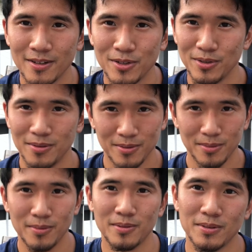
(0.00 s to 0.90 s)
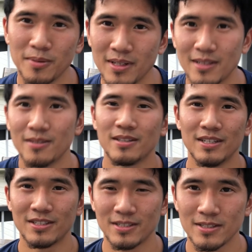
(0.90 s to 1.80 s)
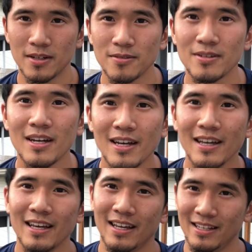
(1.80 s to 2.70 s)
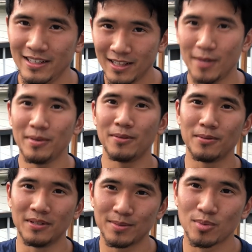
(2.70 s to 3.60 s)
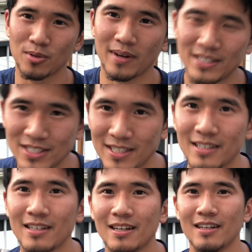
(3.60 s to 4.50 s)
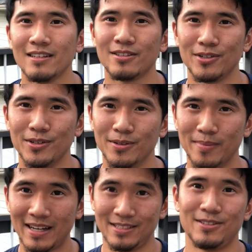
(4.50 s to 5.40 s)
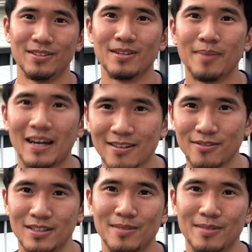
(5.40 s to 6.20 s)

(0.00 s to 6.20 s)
who was willing to teach us stuff. And he led me through this progression to master the backflip.